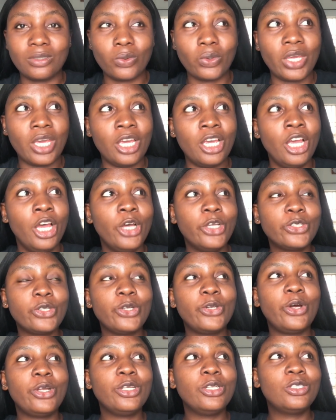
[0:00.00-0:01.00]
Okay, so you
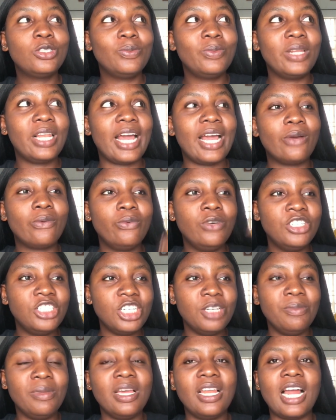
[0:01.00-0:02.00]
don't need to be like, which
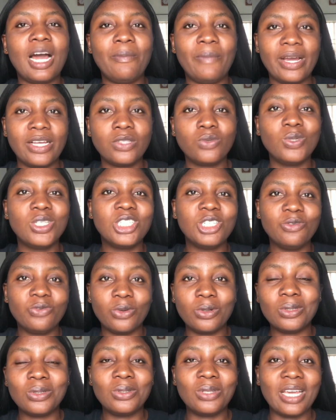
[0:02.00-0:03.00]
email am I switching
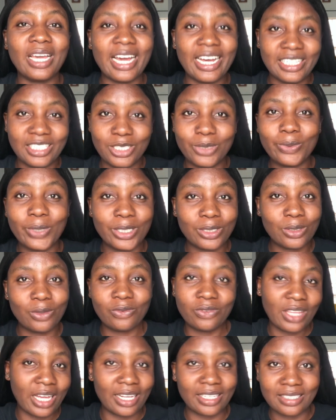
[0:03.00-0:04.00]
for today and the rest of
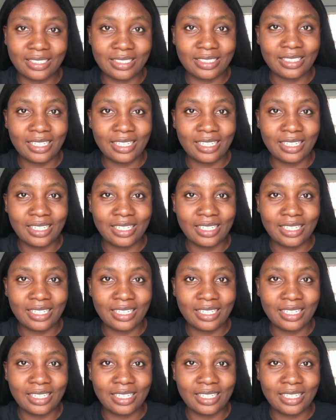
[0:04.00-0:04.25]
that.